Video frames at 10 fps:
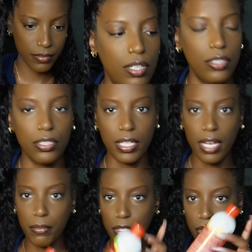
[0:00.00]
So now
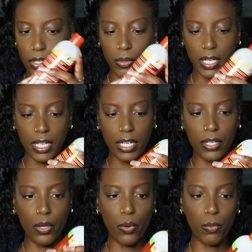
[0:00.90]
I'm going to go
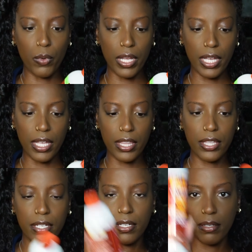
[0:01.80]
in with
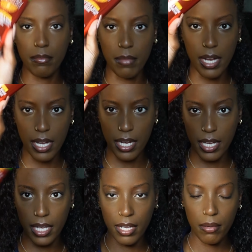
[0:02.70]

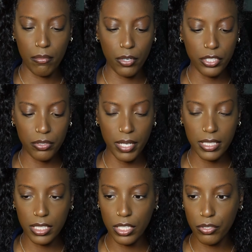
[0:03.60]
my
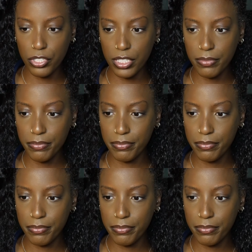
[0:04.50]
moisturizing lotion.